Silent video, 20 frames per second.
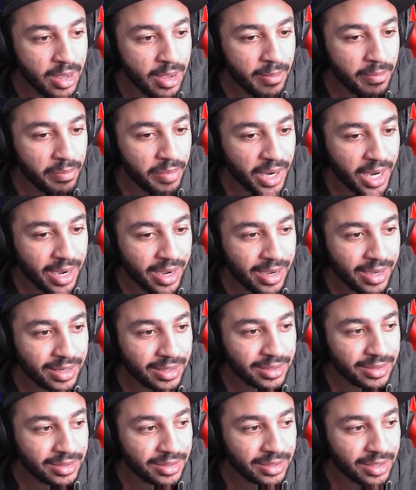But
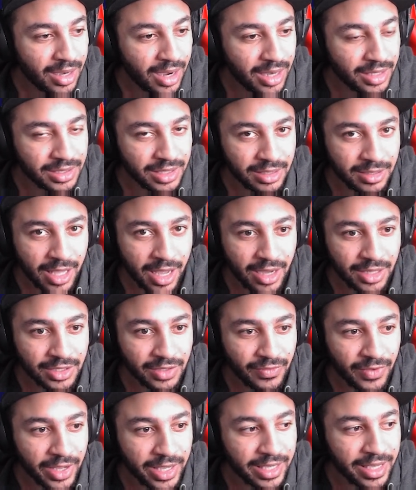it's like
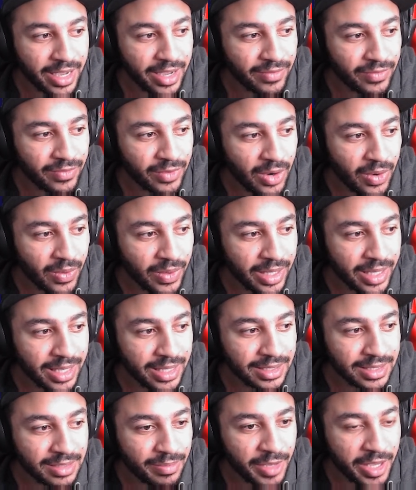130k for goalies.
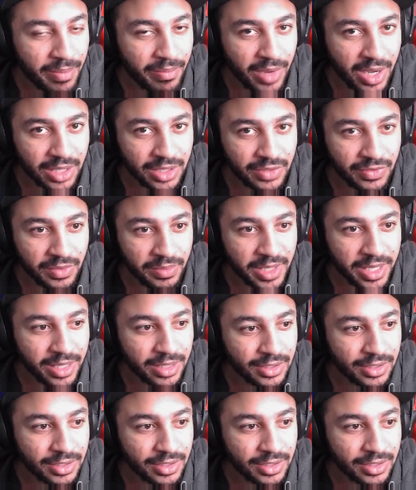It's a bit much for me.